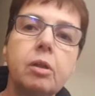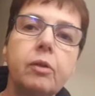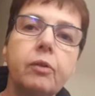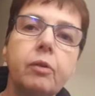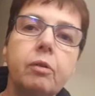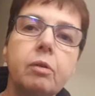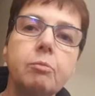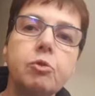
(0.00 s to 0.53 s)

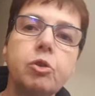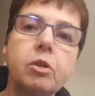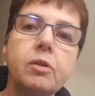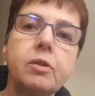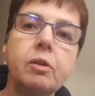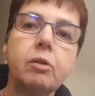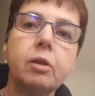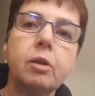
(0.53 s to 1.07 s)
Sorry, I'm trying
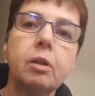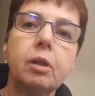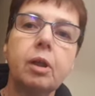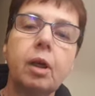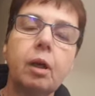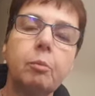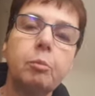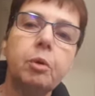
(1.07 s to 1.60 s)
to look in the
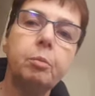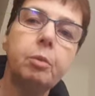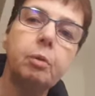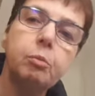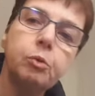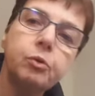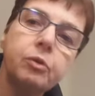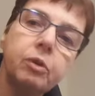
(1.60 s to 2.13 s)
camera, but I'm
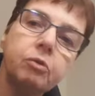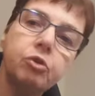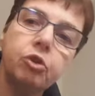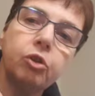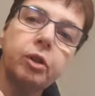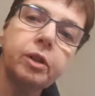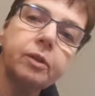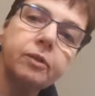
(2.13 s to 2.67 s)
also
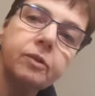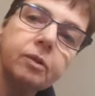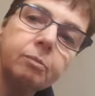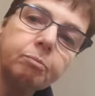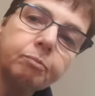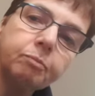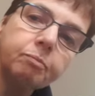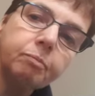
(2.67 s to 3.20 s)
trying to
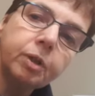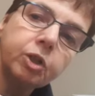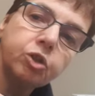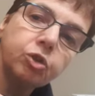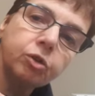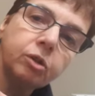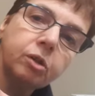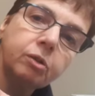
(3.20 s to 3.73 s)
make
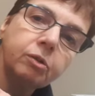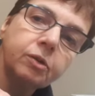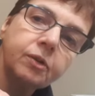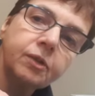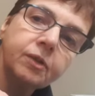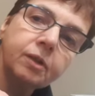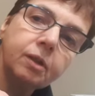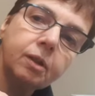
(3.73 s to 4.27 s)
sure that you can
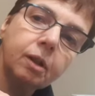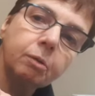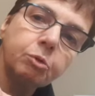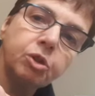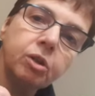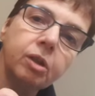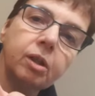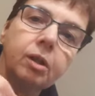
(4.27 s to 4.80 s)
see that, which
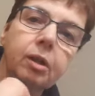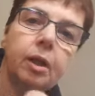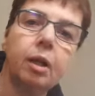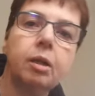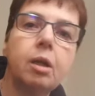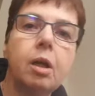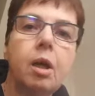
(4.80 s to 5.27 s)
I think you can.